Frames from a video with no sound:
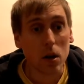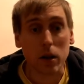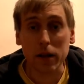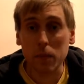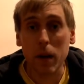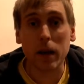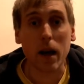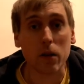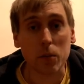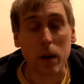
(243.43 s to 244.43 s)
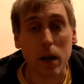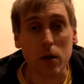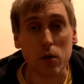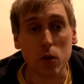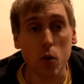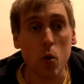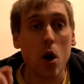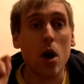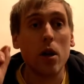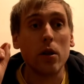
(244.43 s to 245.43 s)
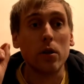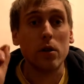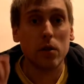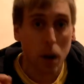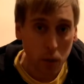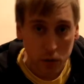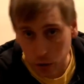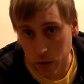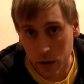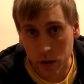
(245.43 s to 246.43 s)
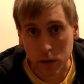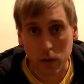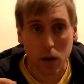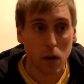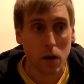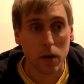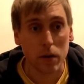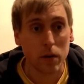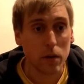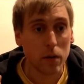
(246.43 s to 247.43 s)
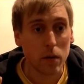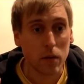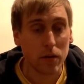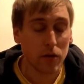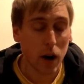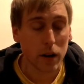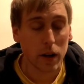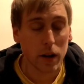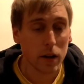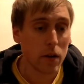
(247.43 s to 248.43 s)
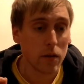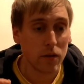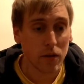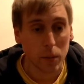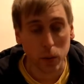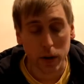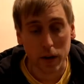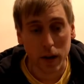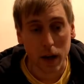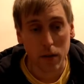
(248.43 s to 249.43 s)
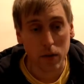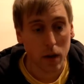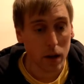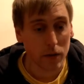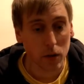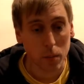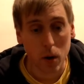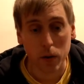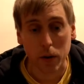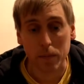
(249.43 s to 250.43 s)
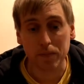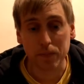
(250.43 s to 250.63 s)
Let's make Alex Payne do double duty on Friday, February the 8th at Philomoka.